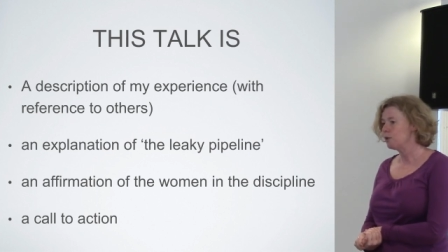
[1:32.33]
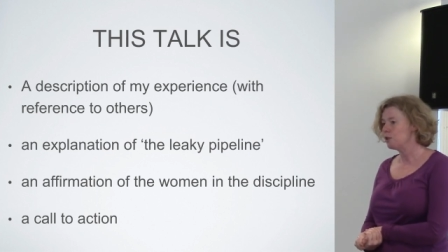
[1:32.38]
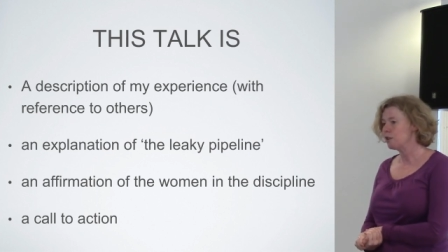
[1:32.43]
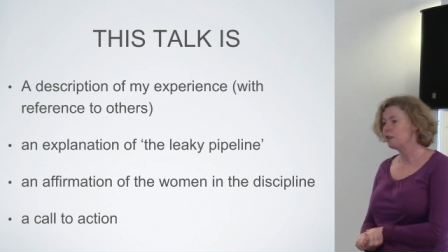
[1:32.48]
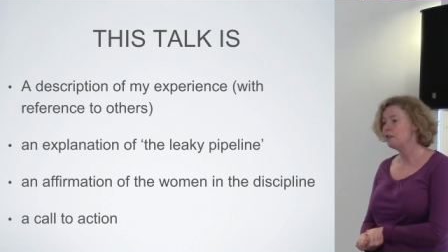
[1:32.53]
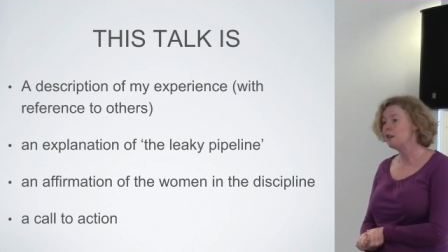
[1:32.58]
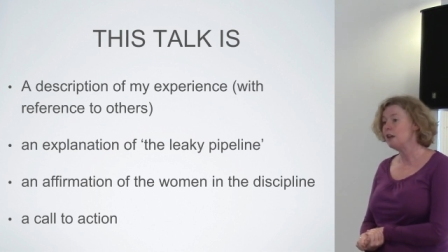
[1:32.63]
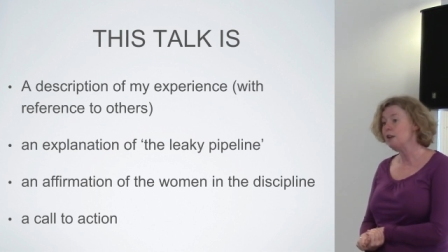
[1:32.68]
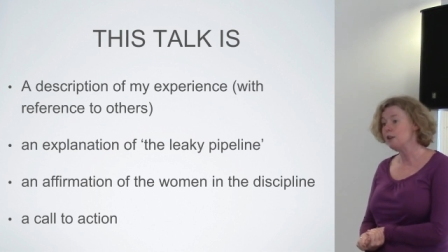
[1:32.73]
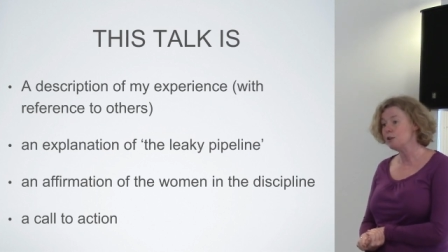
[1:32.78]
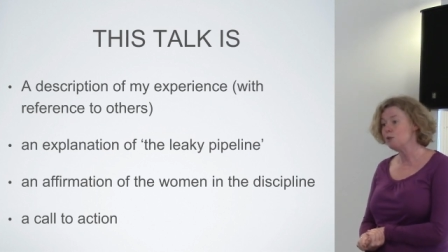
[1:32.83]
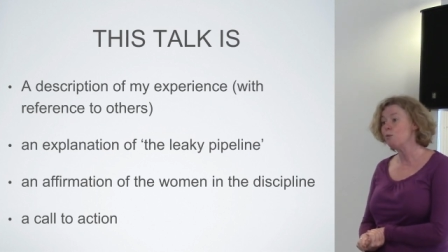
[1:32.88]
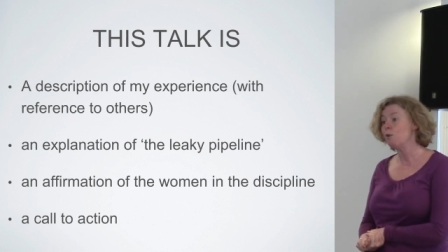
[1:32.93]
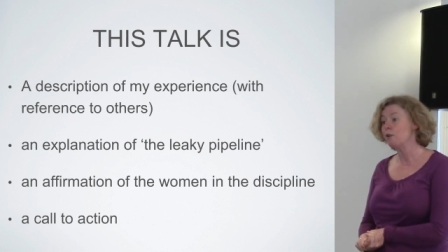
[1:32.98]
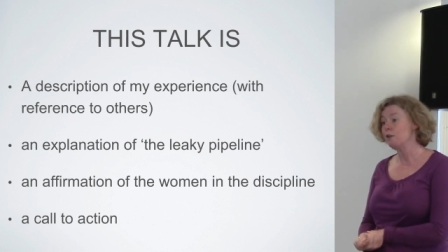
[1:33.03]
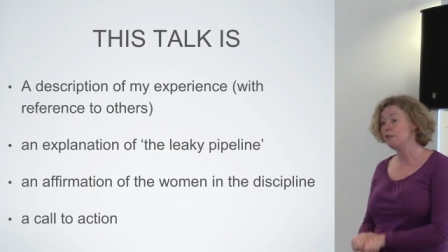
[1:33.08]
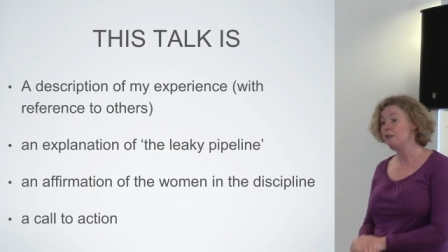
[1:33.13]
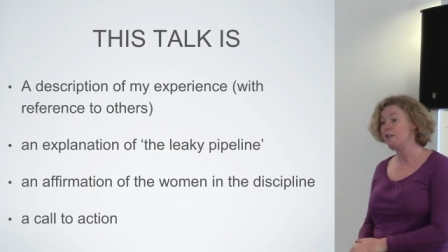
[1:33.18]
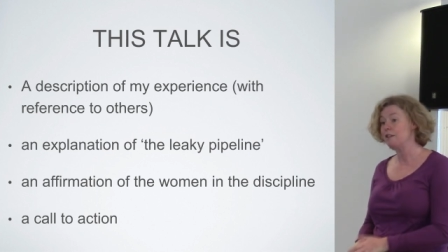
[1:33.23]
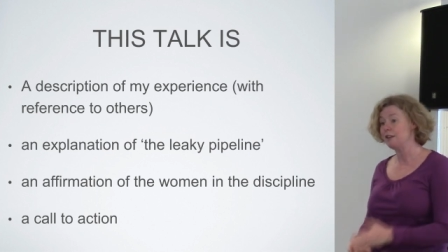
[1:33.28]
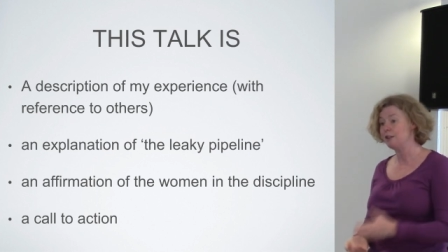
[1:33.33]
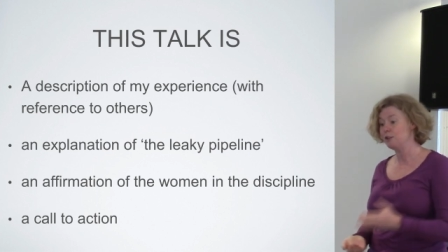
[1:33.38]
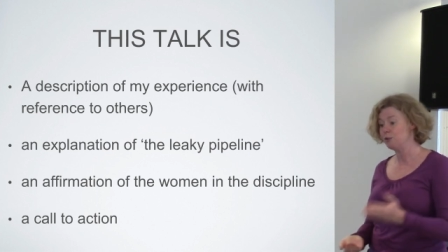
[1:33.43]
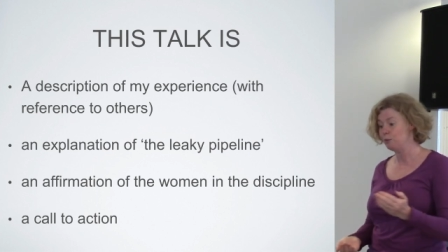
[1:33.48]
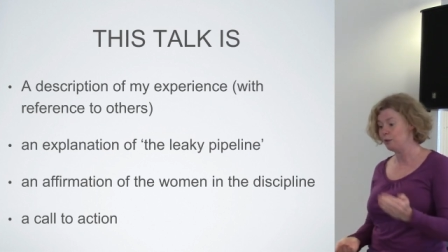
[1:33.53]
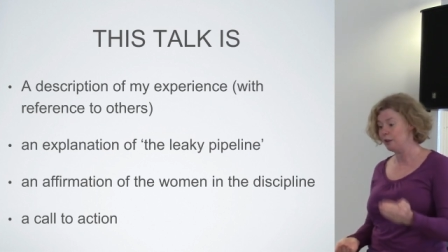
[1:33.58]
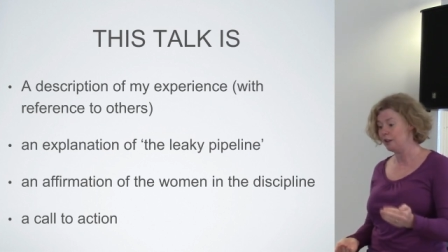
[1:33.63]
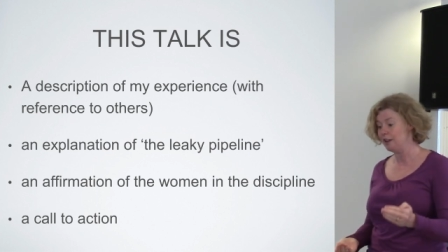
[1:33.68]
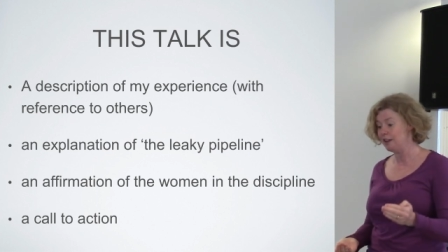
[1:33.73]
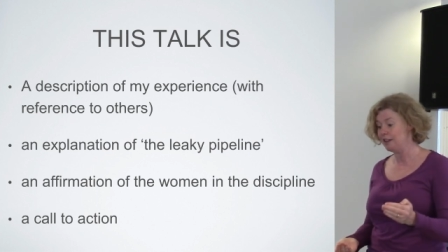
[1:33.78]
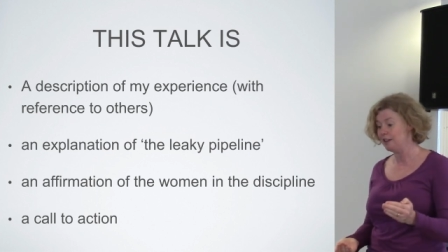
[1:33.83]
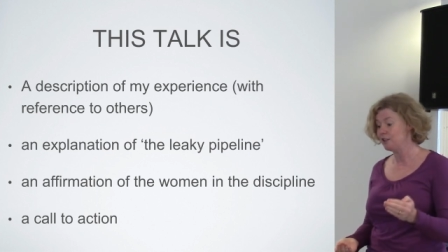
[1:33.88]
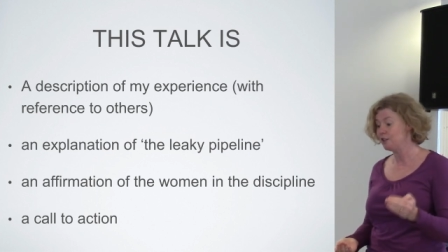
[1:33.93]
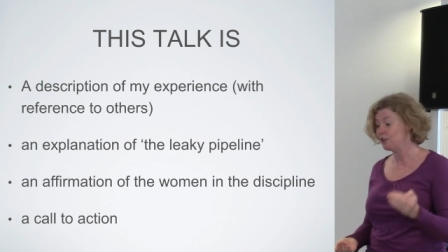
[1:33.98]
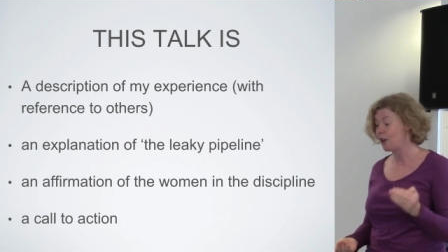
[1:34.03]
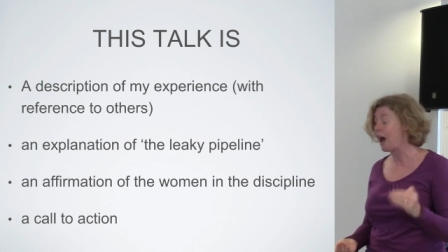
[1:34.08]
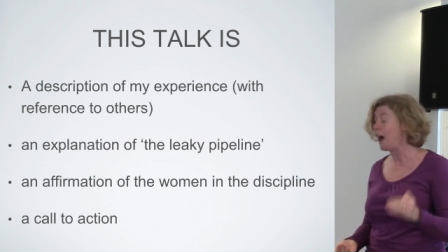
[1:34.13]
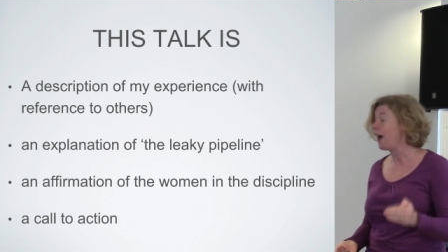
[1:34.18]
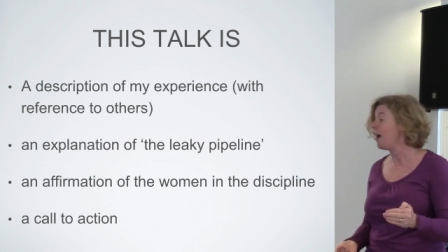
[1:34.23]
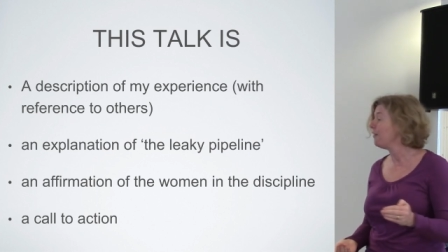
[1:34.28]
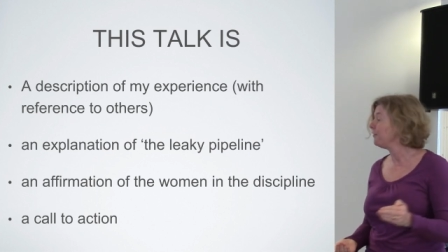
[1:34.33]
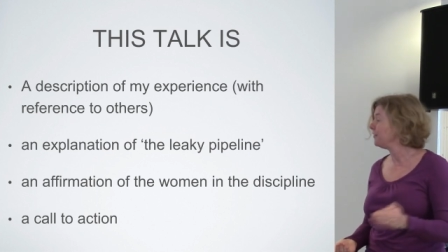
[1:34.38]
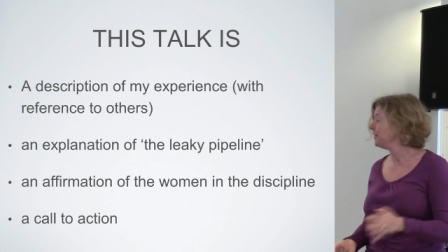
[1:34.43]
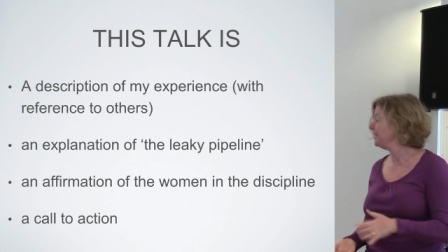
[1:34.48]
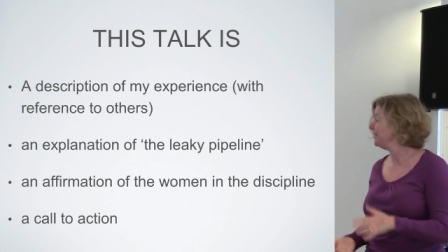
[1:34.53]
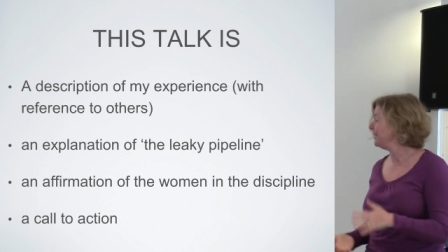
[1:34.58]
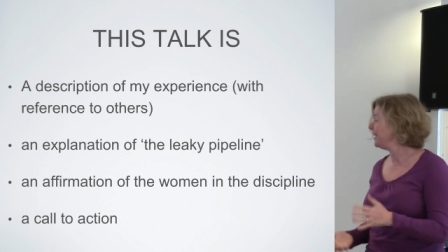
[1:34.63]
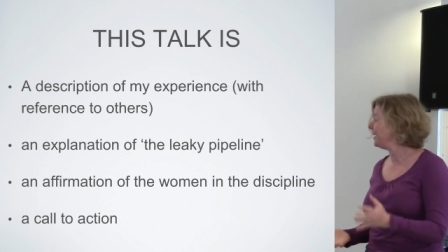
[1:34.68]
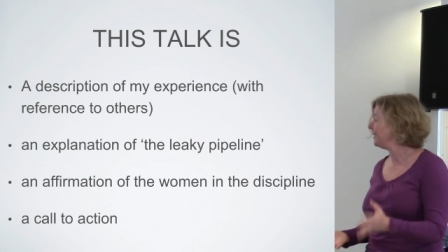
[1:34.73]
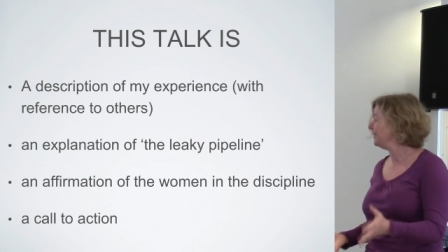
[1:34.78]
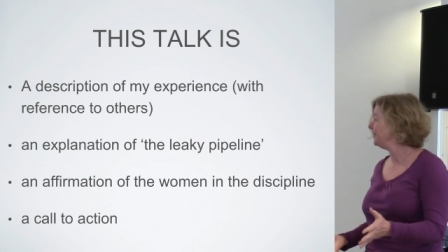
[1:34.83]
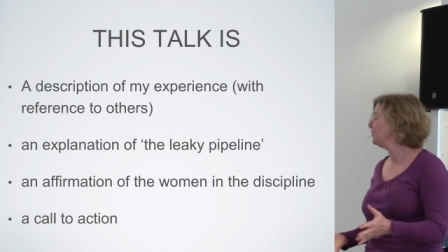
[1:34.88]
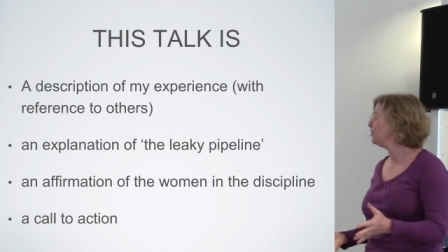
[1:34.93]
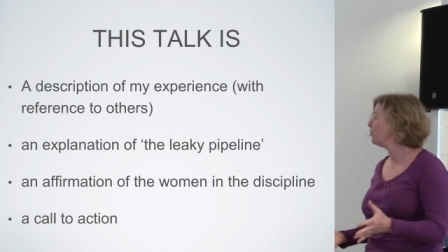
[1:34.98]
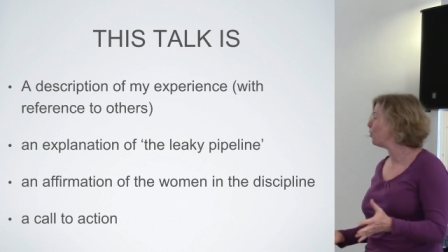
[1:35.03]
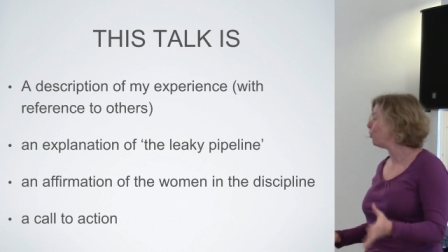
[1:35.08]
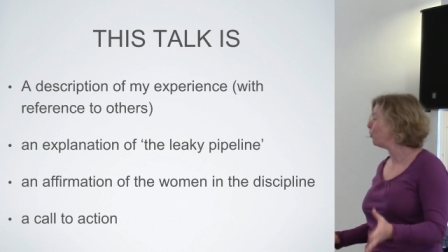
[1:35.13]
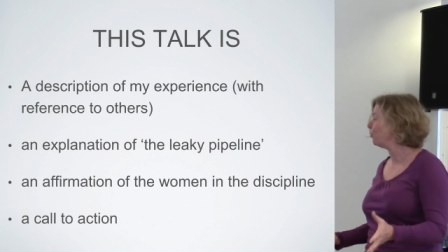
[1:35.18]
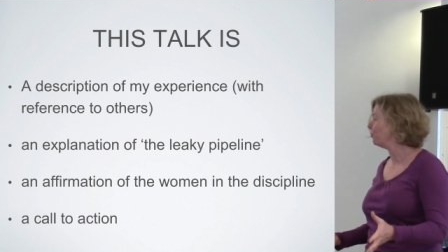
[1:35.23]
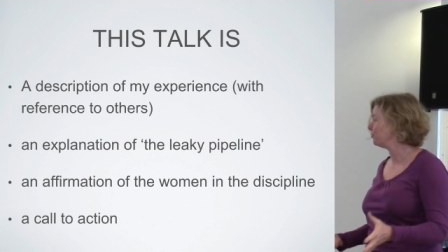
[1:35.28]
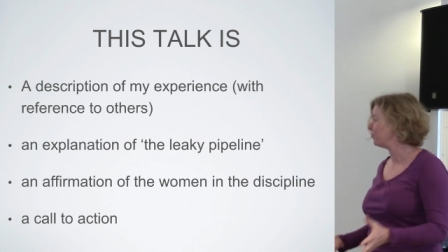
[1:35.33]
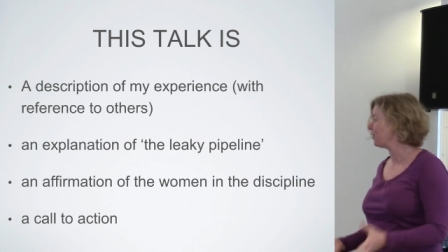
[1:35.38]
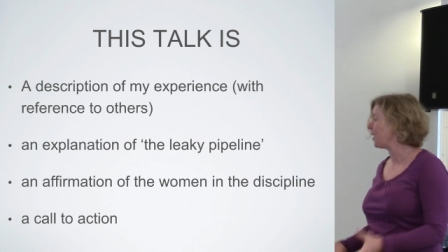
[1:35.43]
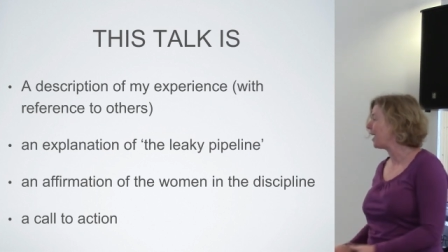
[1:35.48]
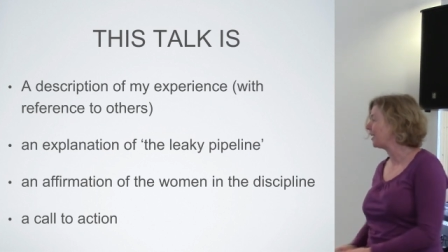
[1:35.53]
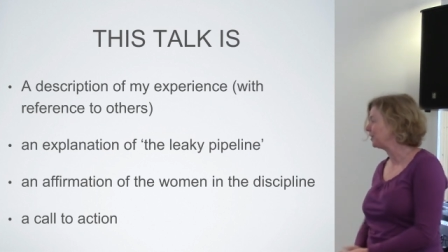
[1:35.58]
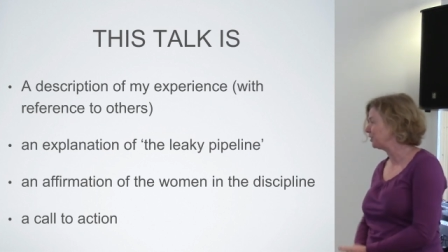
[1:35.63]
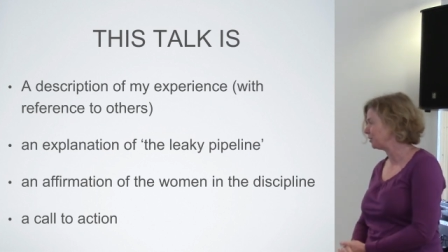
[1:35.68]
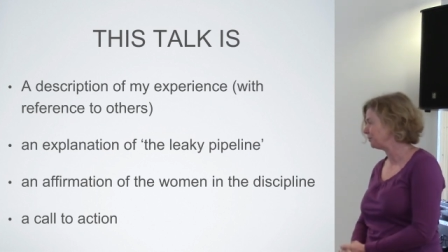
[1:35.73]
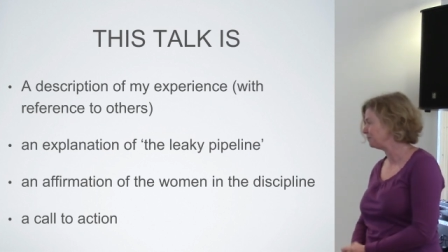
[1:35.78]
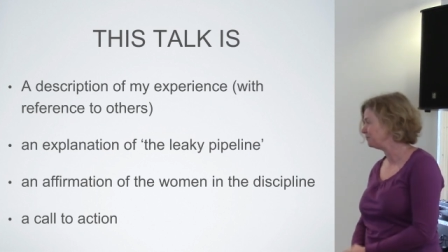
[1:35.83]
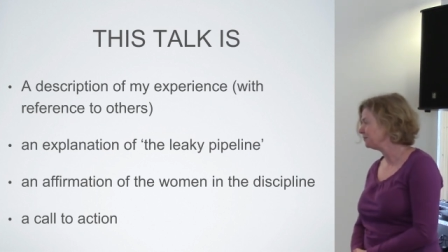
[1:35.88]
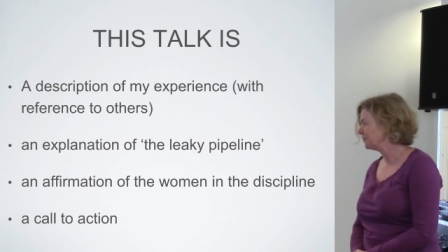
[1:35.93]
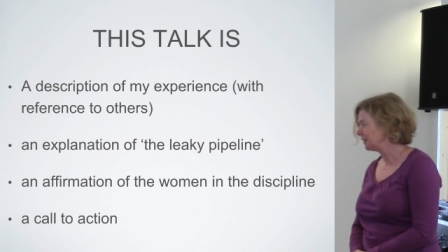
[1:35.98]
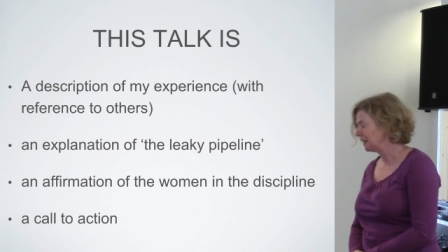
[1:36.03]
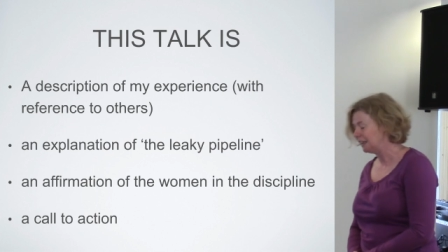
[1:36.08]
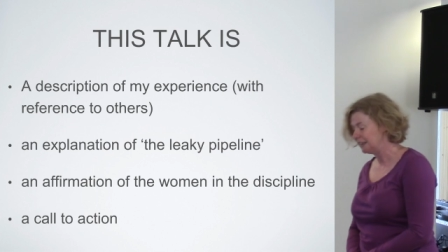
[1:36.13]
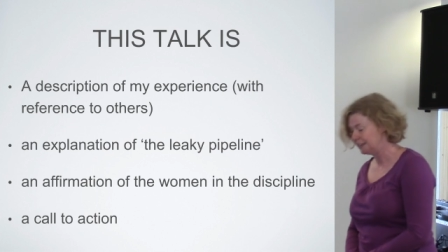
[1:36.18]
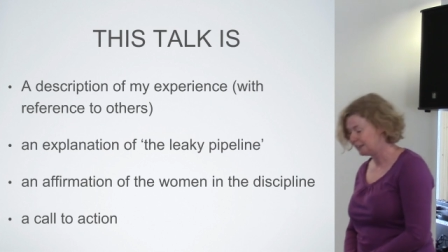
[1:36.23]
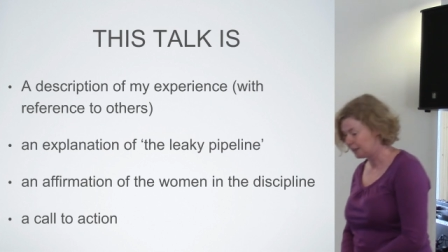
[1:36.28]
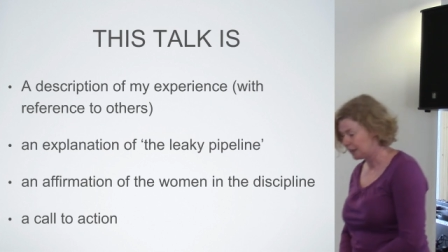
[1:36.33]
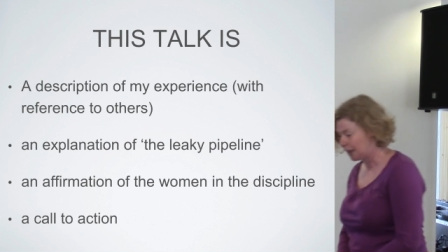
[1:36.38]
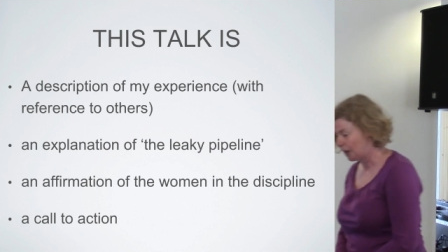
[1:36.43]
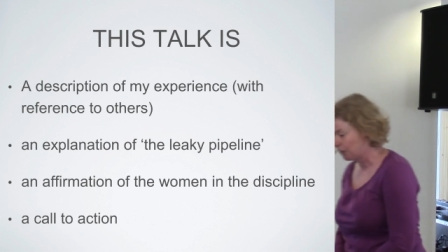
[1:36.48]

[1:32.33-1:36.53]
which I think is one of the things we need to have in any call for action. So